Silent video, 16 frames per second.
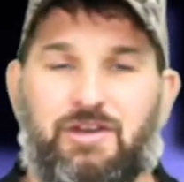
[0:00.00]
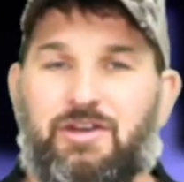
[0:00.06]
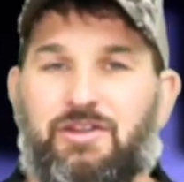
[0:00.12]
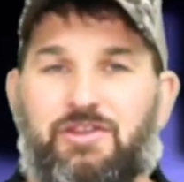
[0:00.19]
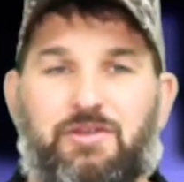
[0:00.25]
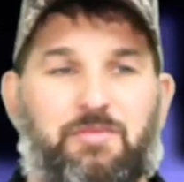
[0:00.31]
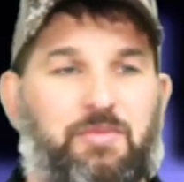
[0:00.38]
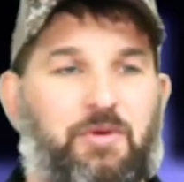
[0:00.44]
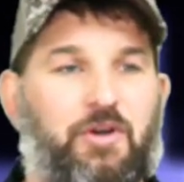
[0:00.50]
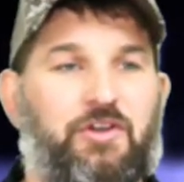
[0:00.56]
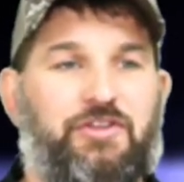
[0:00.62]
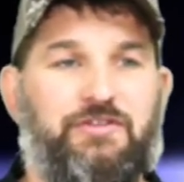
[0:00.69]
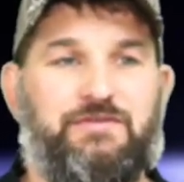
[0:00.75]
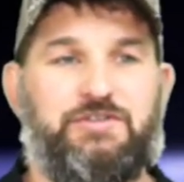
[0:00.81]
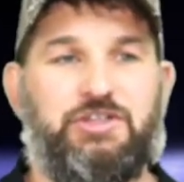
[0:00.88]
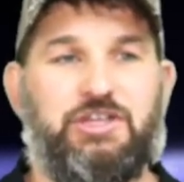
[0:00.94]
The birth
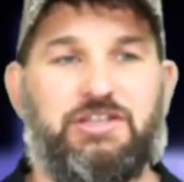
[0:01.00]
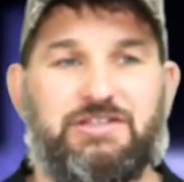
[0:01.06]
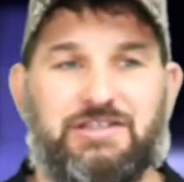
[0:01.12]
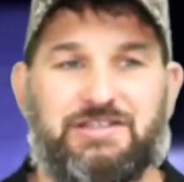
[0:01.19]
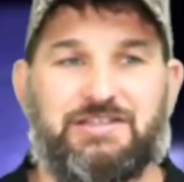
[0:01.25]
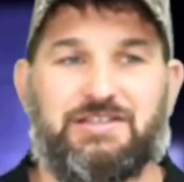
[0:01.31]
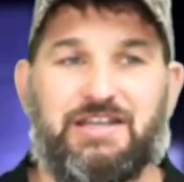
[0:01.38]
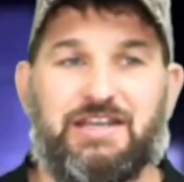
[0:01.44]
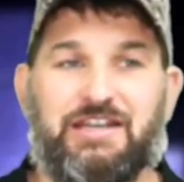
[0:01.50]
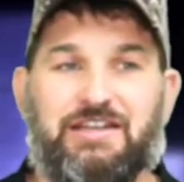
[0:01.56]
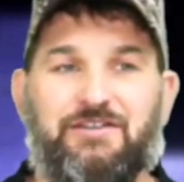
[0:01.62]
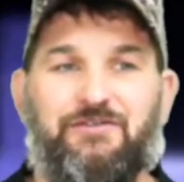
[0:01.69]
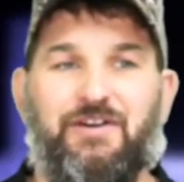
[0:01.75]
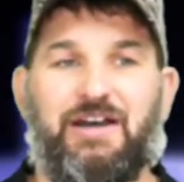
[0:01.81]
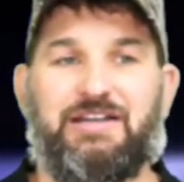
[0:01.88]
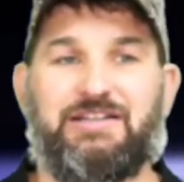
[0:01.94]
of Jesus
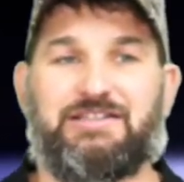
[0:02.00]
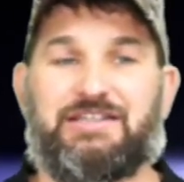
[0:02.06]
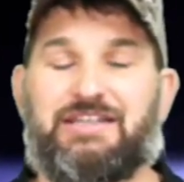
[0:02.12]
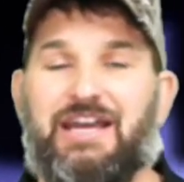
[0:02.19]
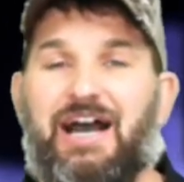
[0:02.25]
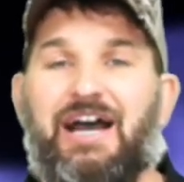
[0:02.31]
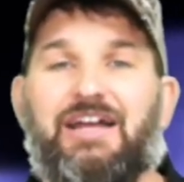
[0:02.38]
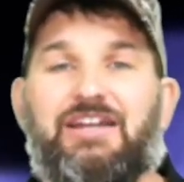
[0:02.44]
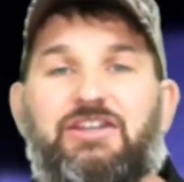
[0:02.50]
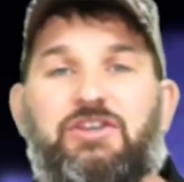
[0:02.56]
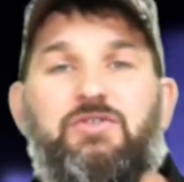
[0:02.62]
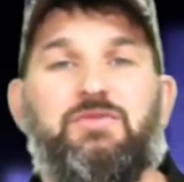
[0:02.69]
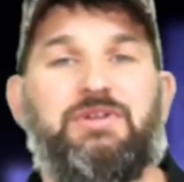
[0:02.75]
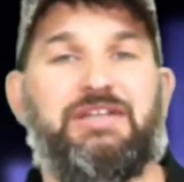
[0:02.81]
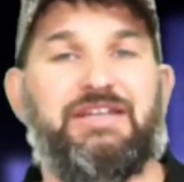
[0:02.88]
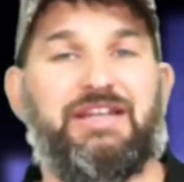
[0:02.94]
signifies God
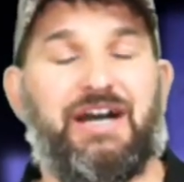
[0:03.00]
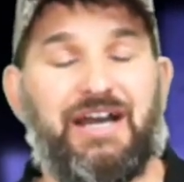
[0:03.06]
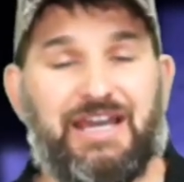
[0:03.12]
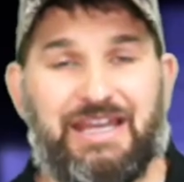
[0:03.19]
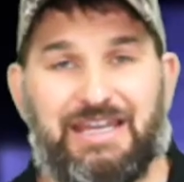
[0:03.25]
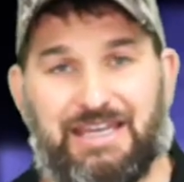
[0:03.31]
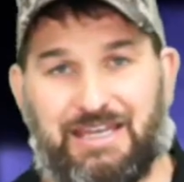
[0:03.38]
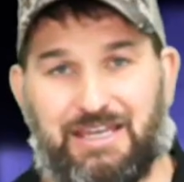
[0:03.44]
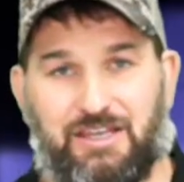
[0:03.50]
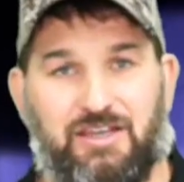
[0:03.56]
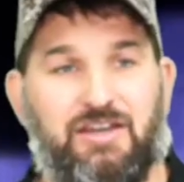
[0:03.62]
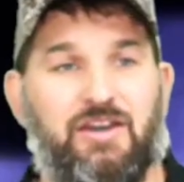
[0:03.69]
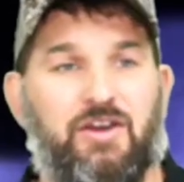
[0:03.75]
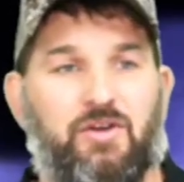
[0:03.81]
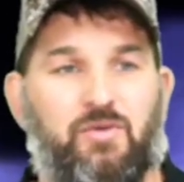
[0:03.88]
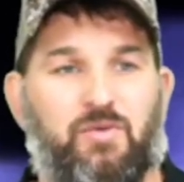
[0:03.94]
uniting
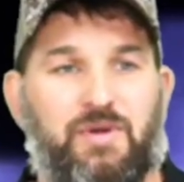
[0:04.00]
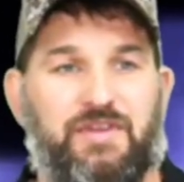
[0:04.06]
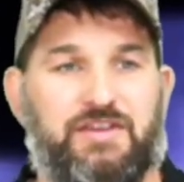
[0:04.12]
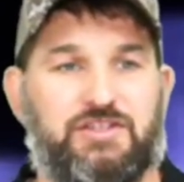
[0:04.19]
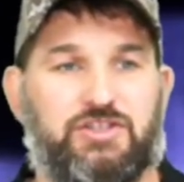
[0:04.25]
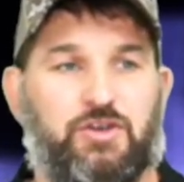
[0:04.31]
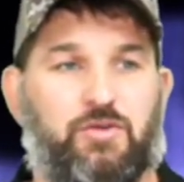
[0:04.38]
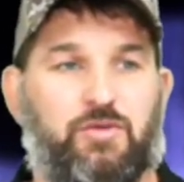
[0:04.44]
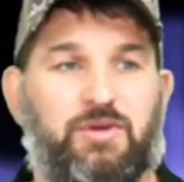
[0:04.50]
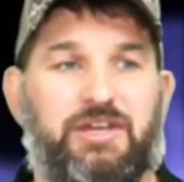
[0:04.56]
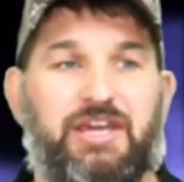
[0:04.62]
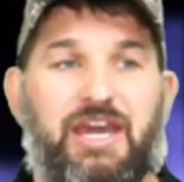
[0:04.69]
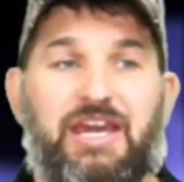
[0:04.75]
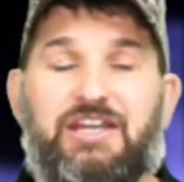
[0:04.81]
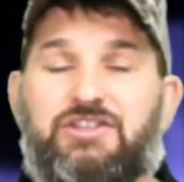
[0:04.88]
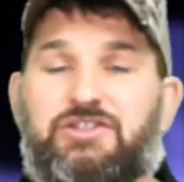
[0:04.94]
with his
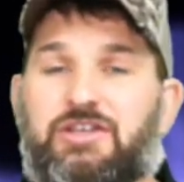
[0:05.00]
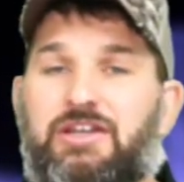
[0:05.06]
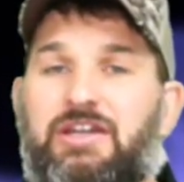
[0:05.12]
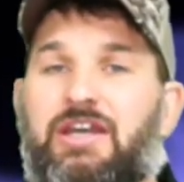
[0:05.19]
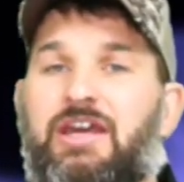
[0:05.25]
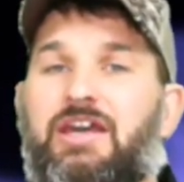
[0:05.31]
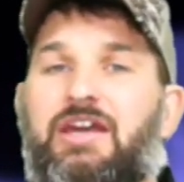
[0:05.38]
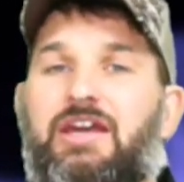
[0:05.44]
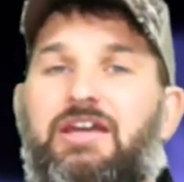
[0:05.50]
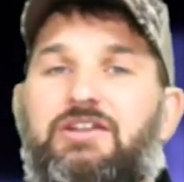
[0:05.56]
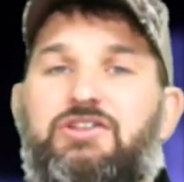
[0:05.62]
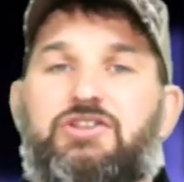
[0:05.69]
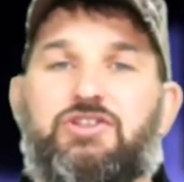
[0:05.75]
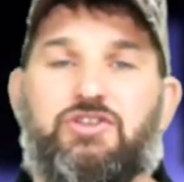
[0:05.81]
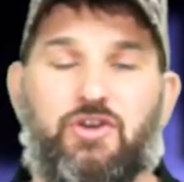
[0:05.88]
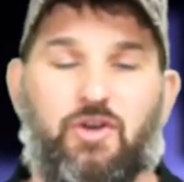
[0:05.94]
creation in
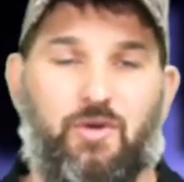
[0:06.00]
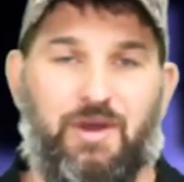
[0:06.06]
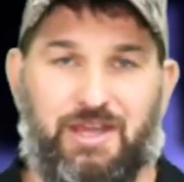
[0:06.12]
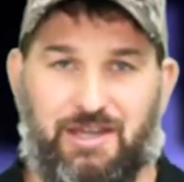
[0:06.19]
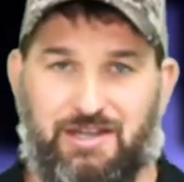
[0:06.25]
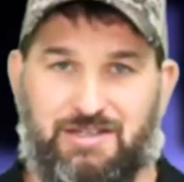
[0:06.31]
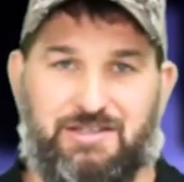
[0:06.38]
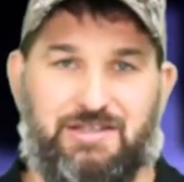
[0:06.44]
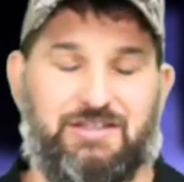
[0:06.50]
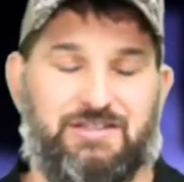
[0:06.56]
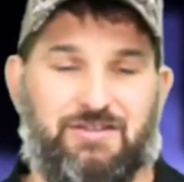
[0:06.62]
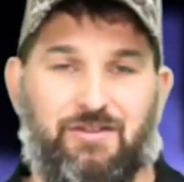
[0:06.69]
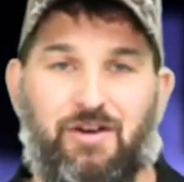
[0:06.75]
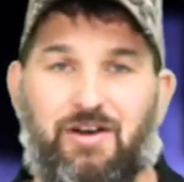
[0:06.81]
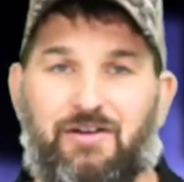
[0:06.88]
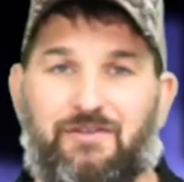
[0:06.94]
showing us his
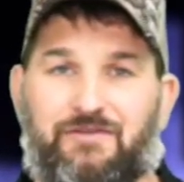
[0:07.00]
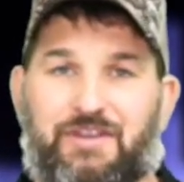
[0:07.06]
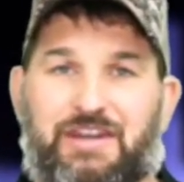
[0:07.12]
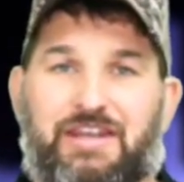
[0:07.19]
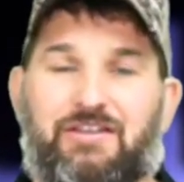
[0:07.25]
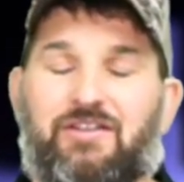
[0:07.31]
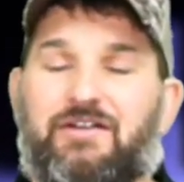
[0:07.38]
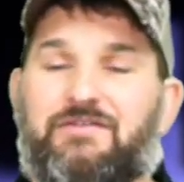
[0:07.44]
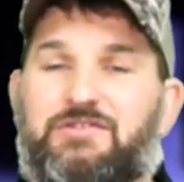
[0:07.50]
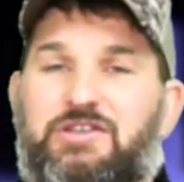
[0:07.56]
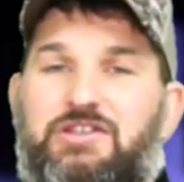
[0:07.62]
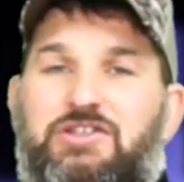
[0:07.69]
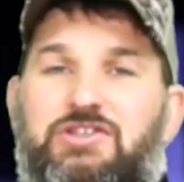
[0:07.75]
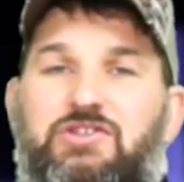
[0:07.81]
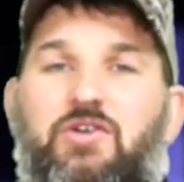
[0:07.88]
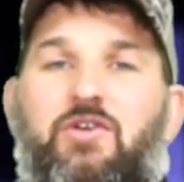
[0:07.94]
love, that he loves us
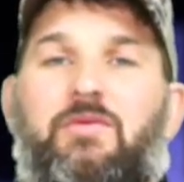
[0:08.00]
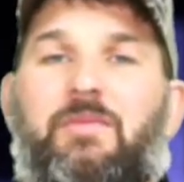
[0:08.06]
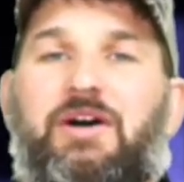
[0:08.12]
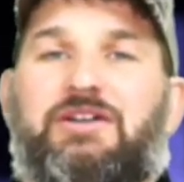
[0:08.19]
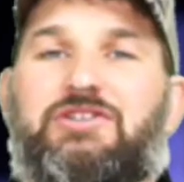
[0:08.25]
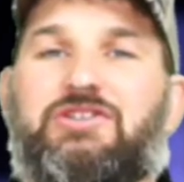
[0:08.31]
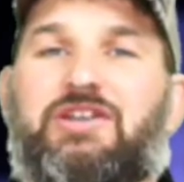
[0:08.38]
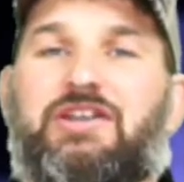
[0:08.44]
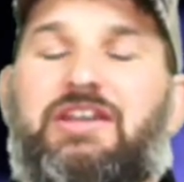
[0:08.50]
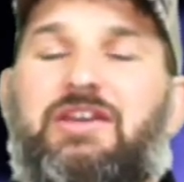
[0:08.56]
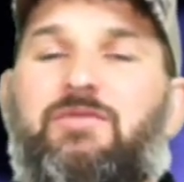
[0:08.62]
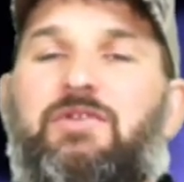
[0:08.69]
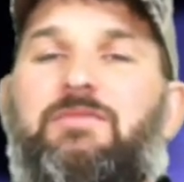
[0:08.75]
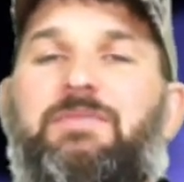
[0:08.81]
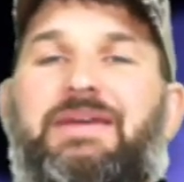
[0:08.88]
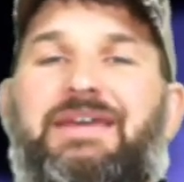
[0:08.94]
so much that he
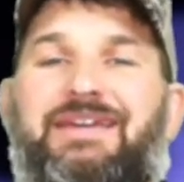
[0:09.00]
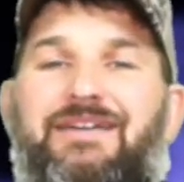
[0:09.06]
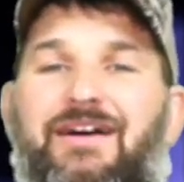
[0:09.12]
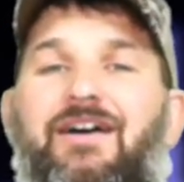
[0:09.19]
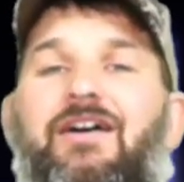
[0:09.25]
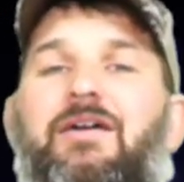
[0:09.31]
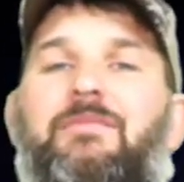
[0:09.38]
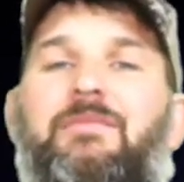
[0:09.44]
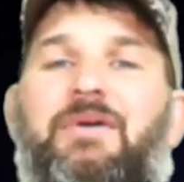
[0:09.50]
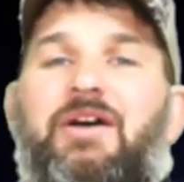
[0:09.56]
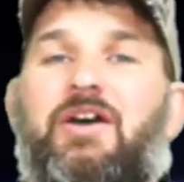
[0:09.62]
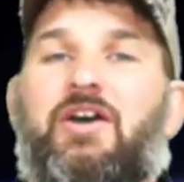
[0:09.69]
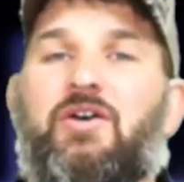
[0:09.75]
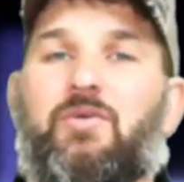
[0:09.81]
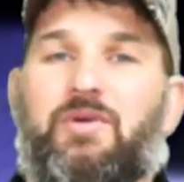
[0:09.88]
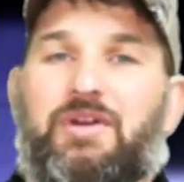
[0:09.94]
would become
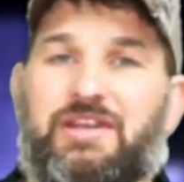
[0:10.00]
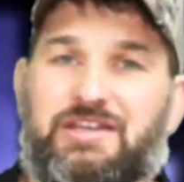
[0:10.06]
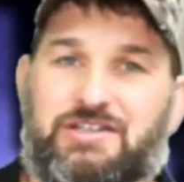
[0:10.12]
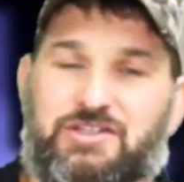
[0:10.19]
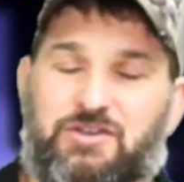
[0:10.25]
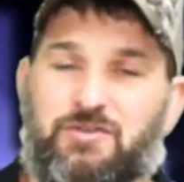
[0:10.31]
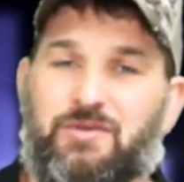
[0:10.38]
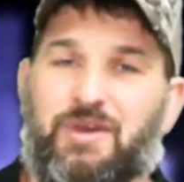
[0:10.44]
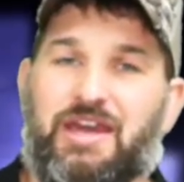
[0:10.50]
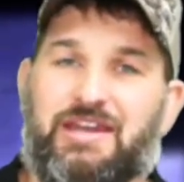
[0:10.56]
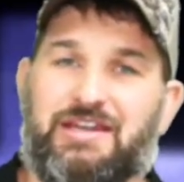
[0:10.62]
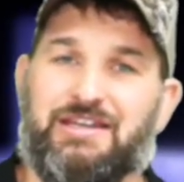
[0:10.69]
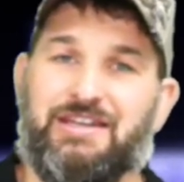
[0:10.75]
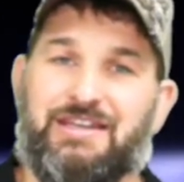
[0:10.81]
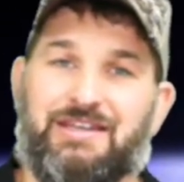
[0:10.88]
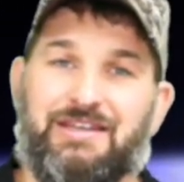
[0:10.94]
what he has
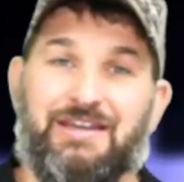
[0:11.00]
created.